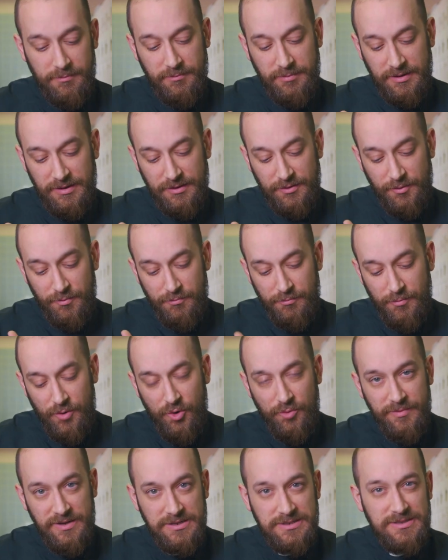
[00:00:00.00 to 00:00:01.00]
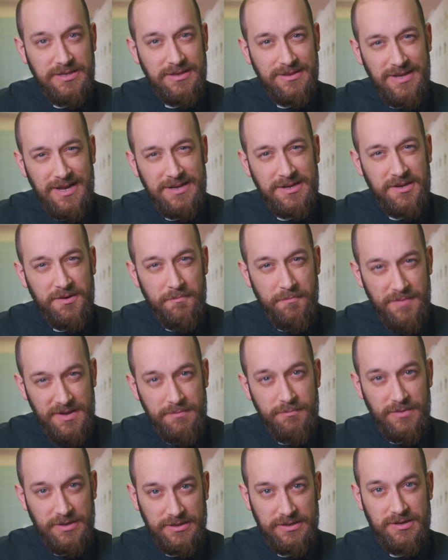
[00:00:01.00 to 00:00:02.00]
but the moment that that
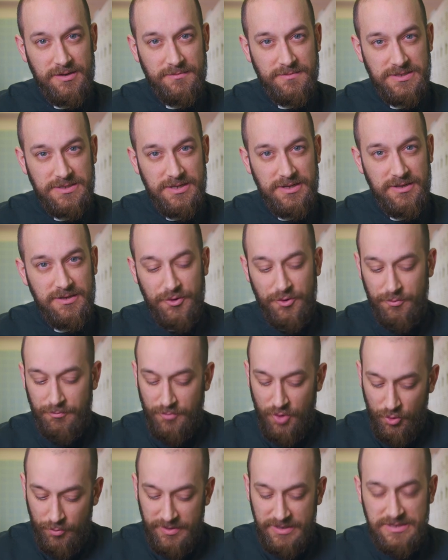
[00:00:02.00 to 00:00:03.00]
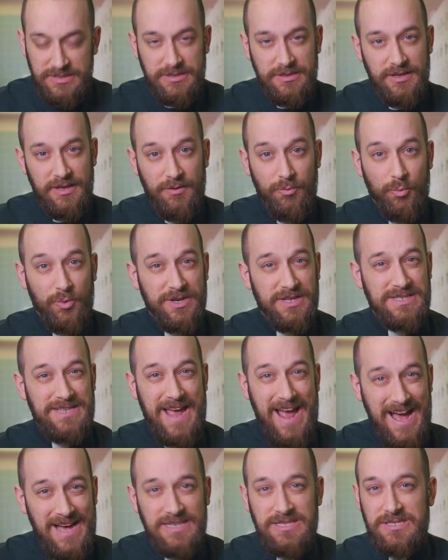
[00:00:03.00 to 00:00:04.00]
commitment comes in, the moment that what is
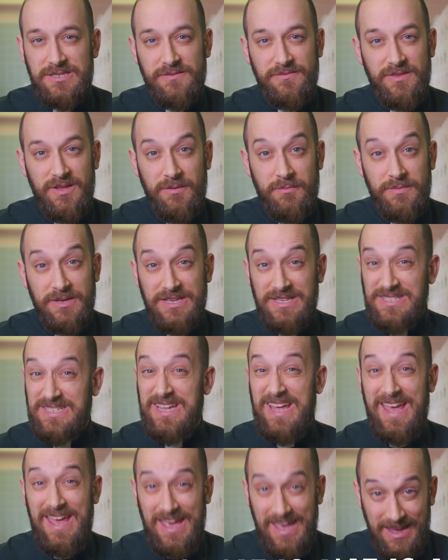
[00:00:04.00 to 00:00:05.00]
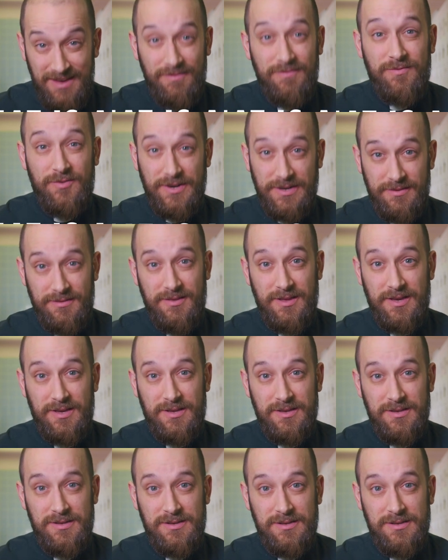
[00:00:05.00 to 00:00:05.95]
asked of them is everything,